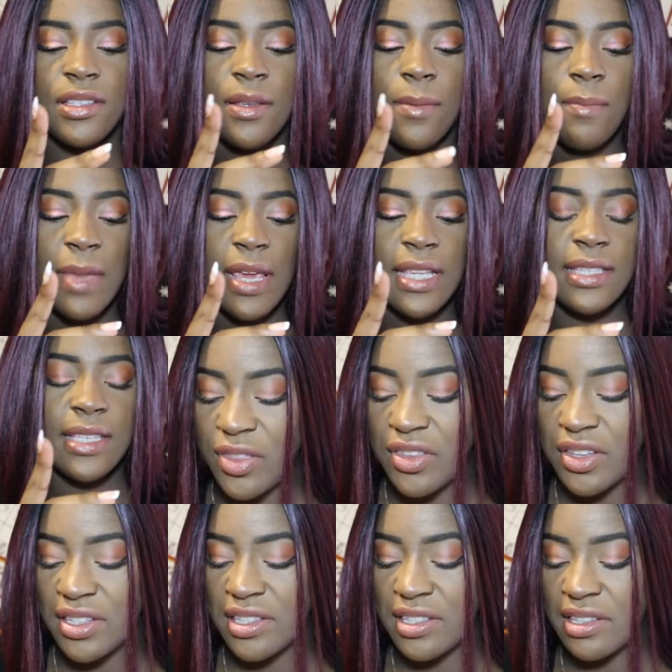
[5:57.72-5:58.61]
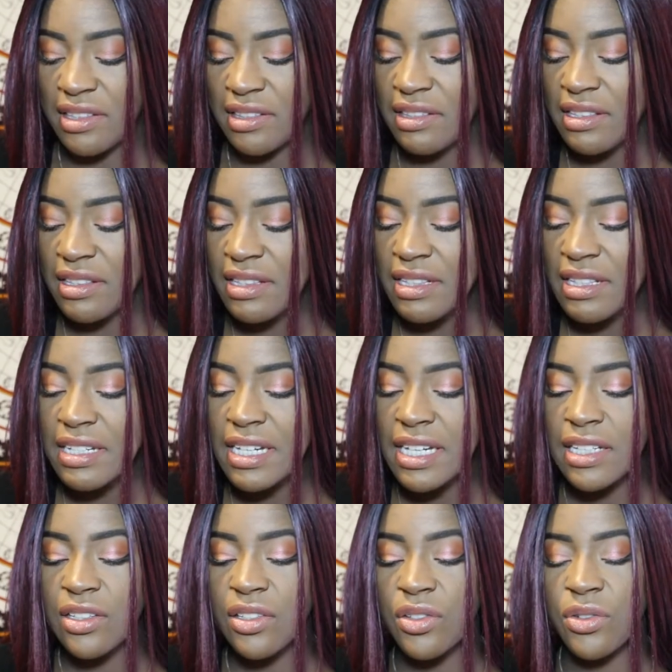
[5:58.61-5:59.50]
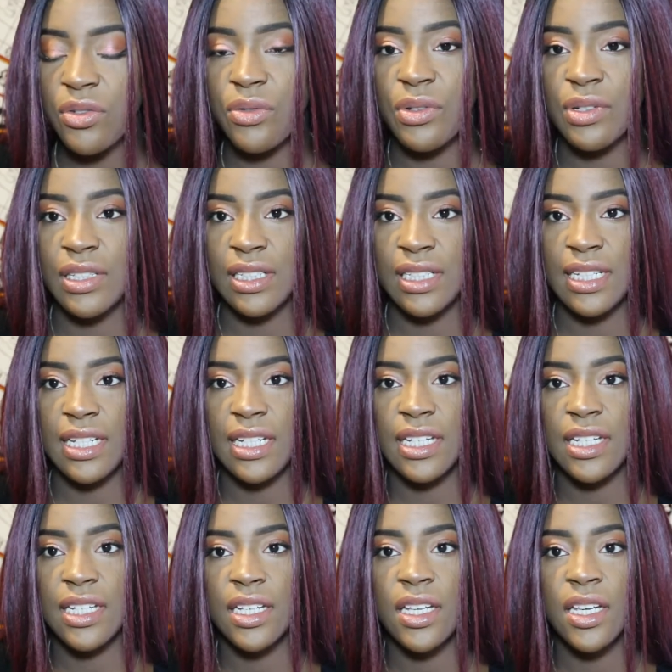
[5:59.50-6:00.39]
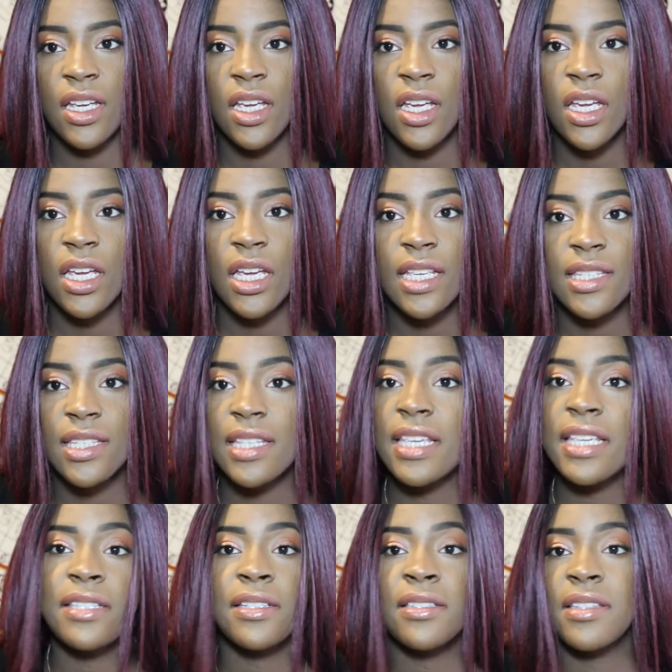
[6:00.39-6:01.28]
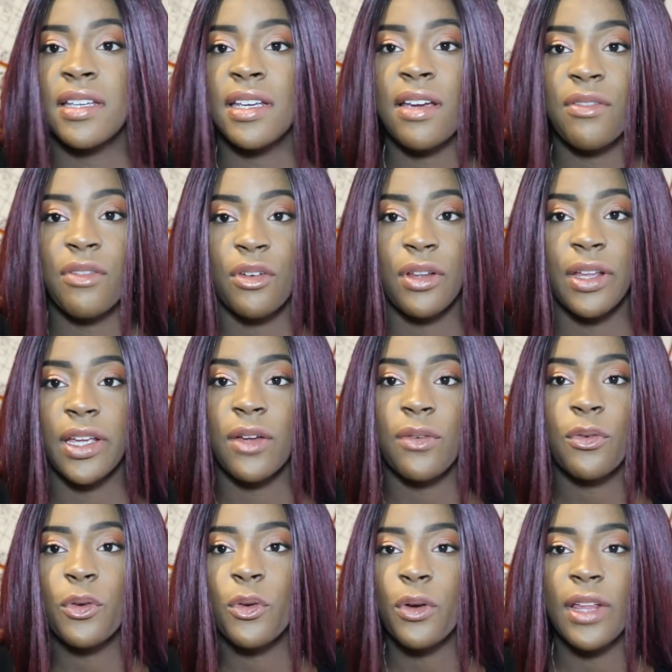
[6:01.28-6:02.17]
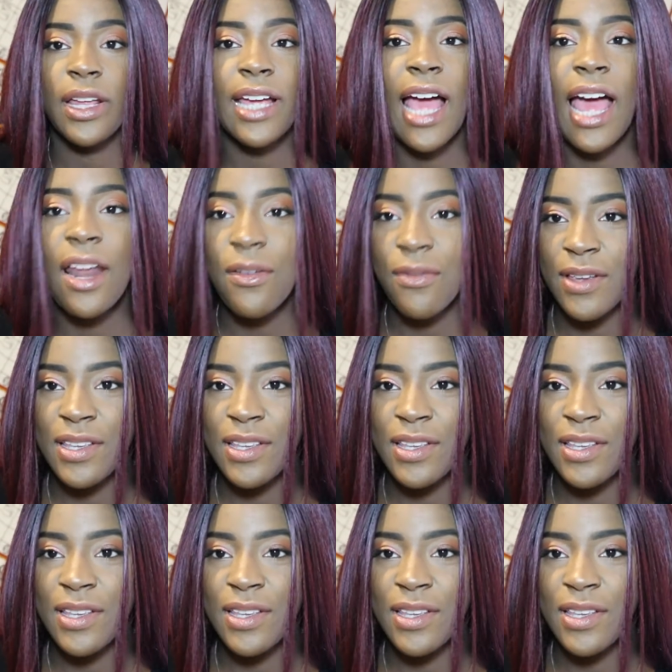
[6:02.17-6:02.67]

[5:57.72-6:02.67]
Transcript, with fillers: is amazing. This literally is the easiest thing ever. Like, if you're like at a